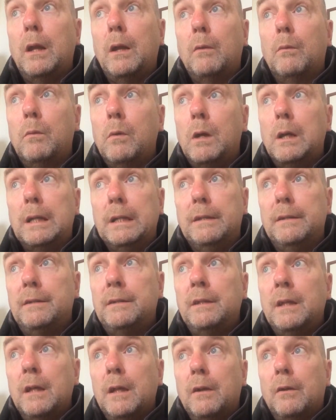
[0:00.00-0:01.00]
uh,
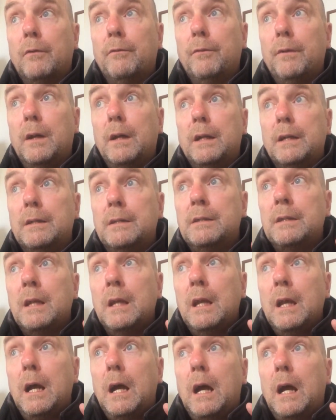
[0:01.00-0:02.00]
Weiss or Weiss.
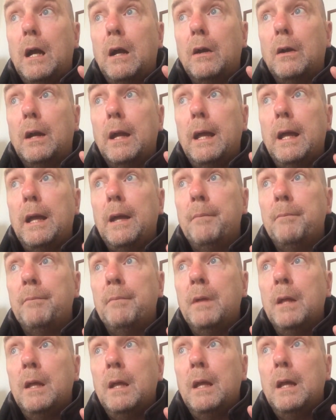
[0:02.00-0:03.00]
Are,
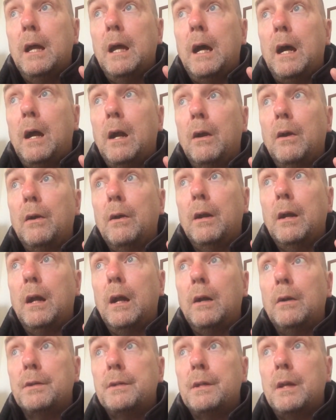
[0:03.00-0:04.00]
um, are
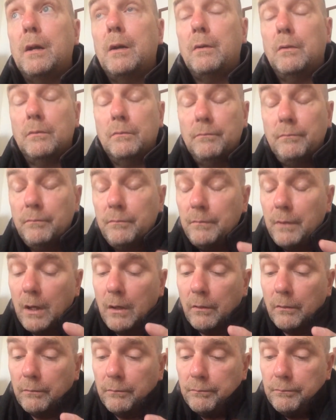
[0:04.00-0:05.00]
are are
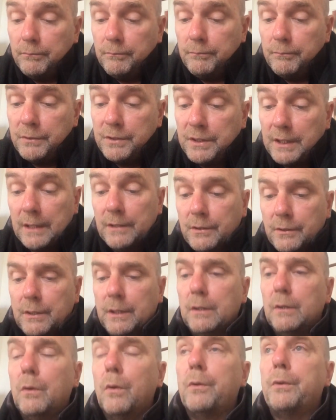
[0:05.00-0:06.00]
are centered
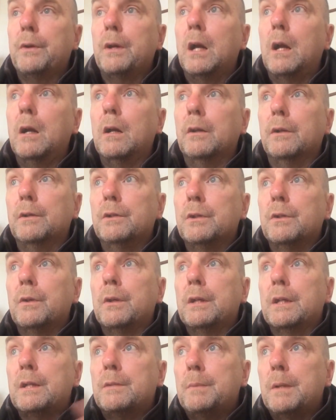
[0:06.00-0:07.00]
in Northern Ireland, you know,
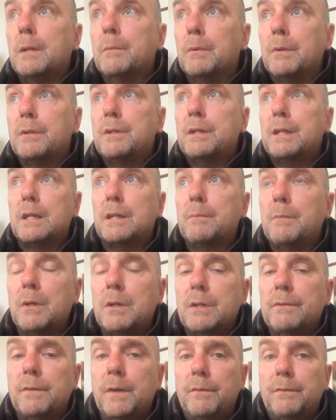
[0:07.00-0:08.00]
and they spend about six
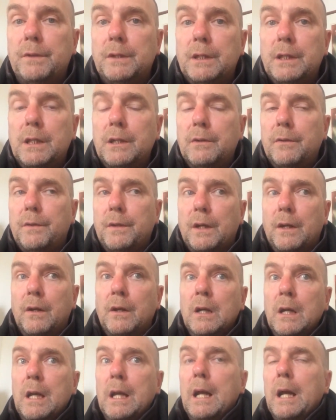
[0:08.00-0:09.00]
months of every year there.
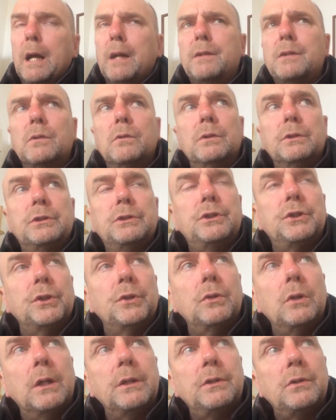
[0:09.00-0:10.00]
I saw a
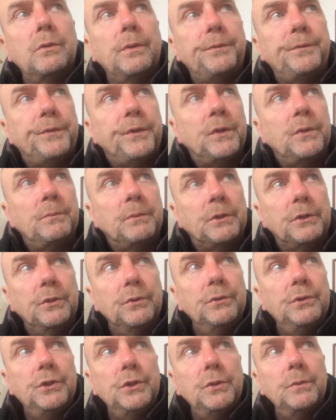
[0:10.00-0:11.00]
show, I saw a film on
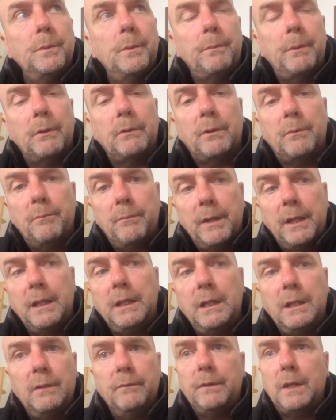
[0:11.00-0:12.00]
YouTube about the
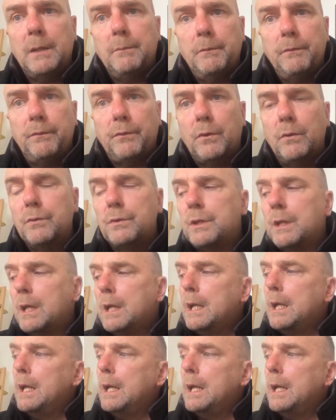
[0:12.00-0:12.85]
making of Game of Thrones,